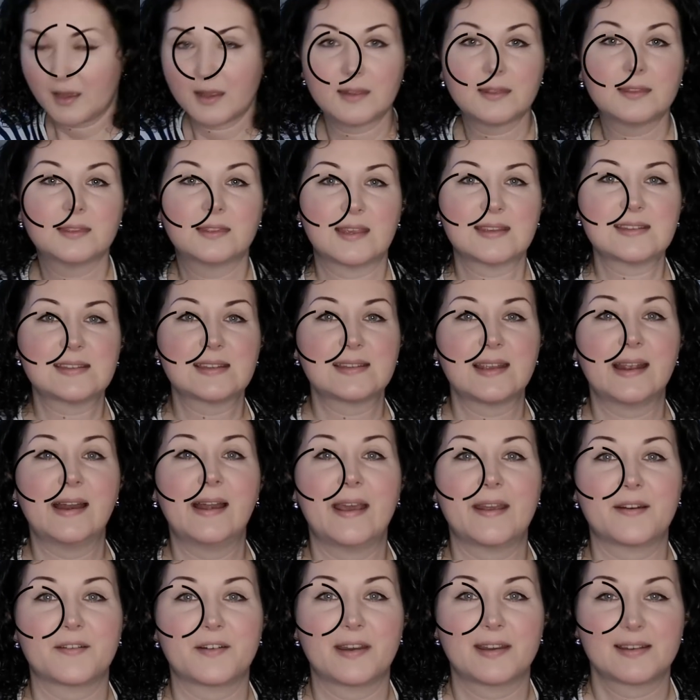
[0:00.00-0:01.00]
This is
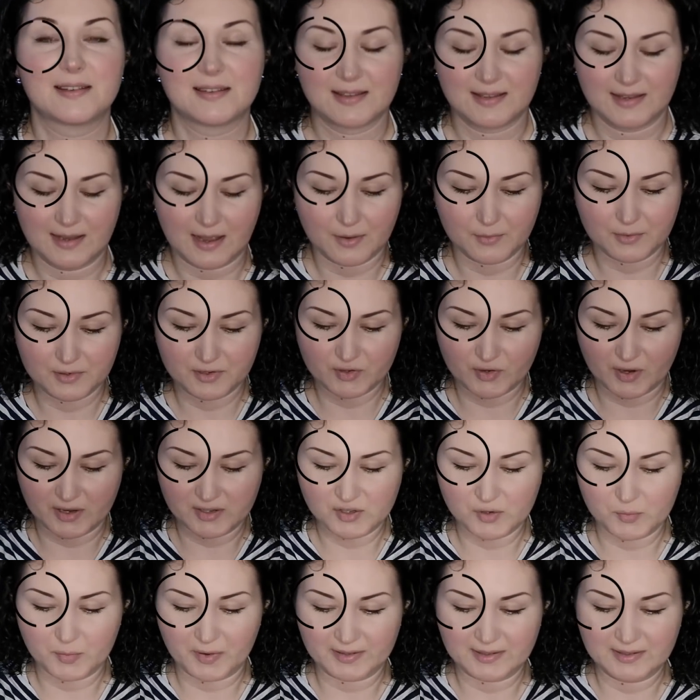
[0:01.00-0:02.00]
hilarious. I was trying
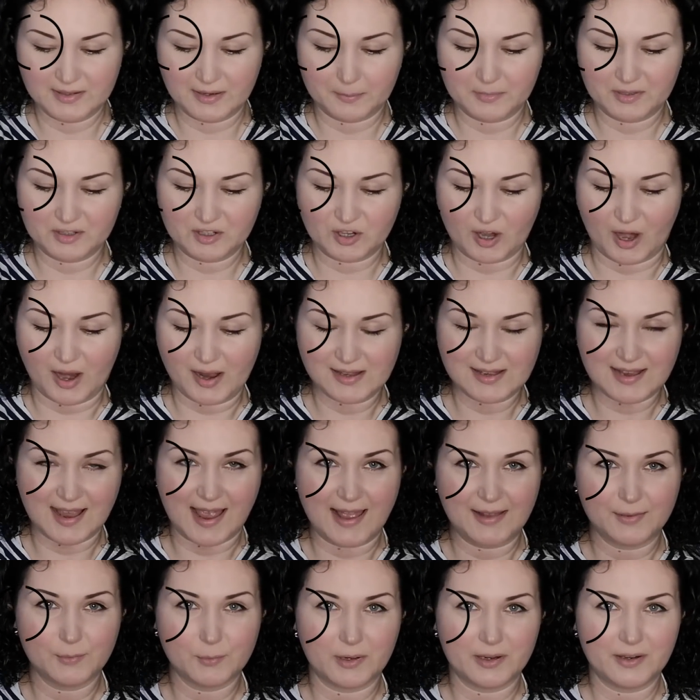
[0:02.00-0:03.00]
to button up the shirt
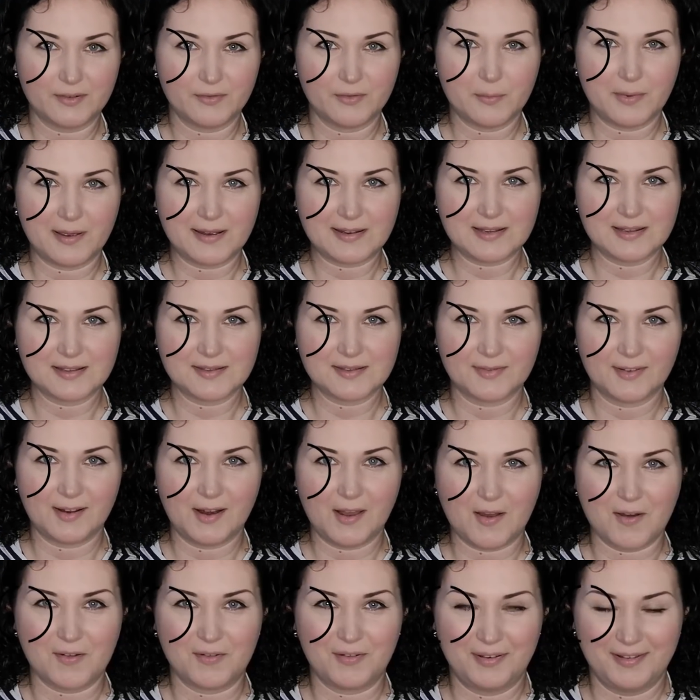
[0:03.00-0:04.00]
and one of the buttons fell
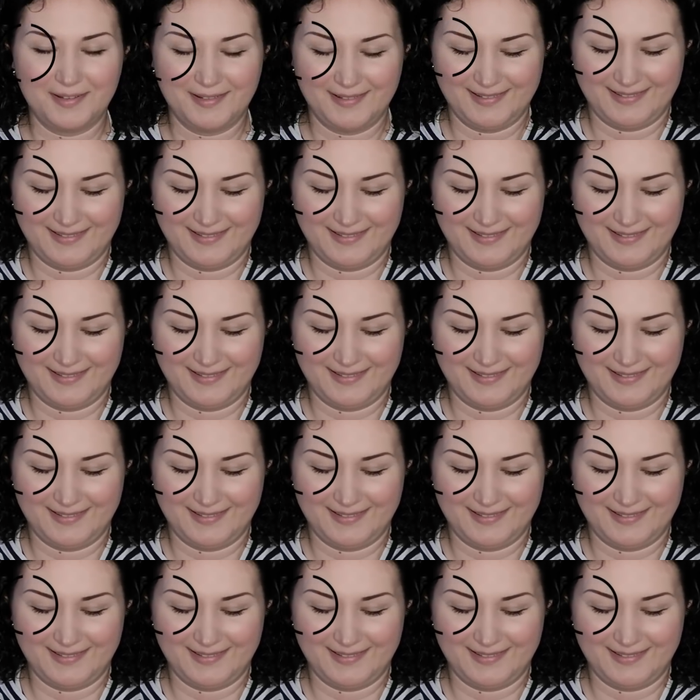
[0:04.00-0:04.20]
off.